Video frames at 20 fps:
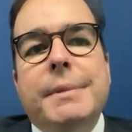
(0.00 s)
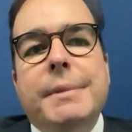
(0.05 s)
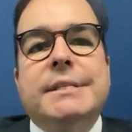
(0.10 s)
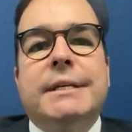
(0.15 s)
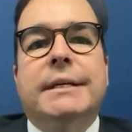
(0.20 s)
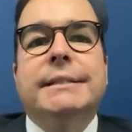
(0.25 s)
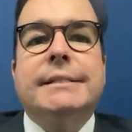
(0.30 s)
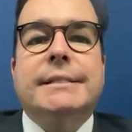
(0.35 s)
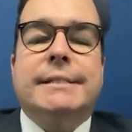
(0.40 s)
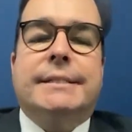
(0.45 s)

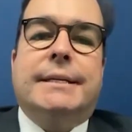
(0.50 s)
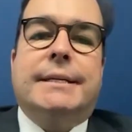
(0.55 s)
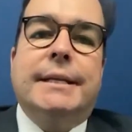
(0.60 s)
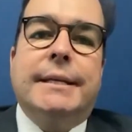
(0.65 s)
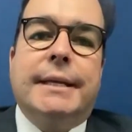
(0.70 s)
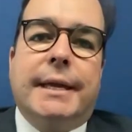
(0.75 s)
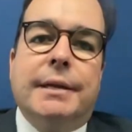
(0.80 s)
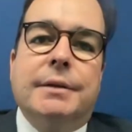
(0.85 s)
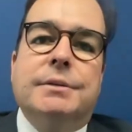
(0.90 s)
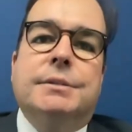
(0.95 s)

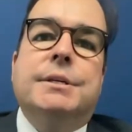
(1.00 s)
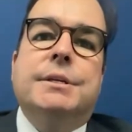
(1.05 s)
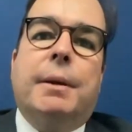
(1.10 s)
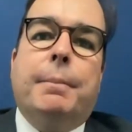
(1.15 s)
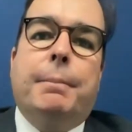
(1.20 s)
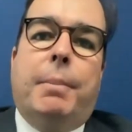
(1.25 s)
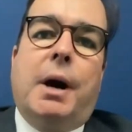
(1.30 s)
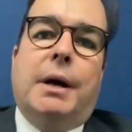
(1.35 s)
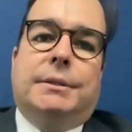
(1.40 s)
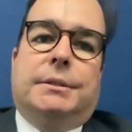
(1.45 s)
misunderstand
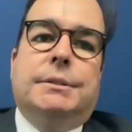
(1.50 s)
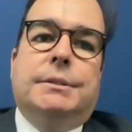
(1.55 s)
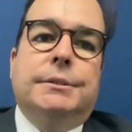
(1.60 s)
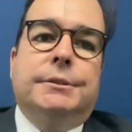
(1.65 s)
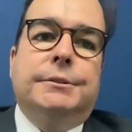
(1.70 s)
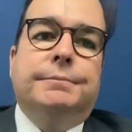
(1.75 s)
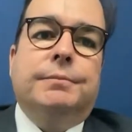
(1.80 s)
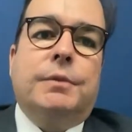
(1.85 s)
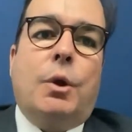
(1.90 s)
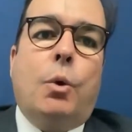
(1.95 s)
candlestick
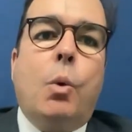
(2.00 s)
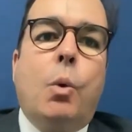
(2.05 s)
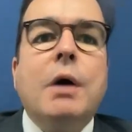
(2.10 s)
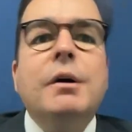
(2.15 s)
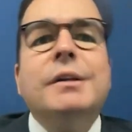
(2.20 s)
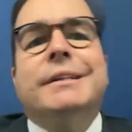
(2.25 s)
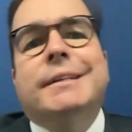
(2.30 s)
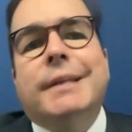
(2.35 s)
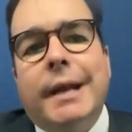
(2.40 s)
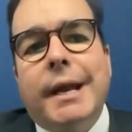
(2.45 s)
patterns?
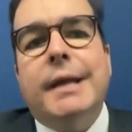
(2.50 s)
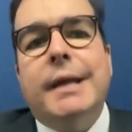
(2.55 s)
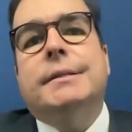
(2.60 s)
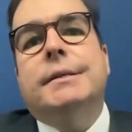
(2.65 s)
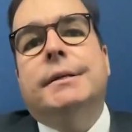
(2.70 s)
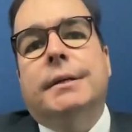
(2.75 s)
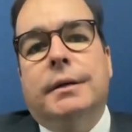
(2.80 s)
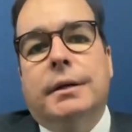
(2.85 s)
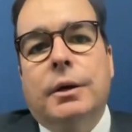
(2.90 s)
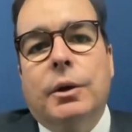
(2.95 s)
What
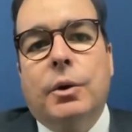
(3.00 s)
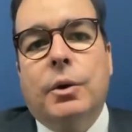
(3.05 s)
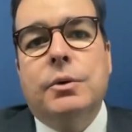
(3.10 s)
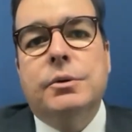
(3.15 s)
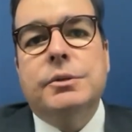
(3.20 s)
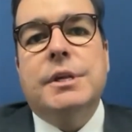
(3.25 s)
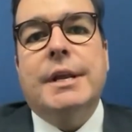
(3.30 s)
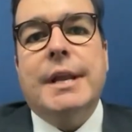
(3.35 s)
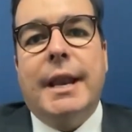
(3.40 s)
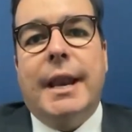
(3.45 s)
trader
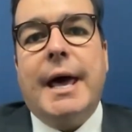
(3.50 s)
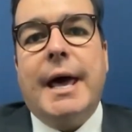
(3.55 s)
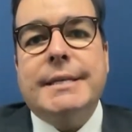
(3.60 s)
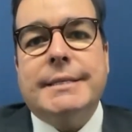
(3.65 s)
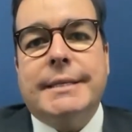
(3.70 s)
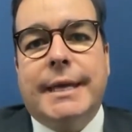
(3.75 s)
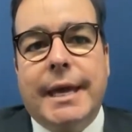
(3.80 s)
could analyze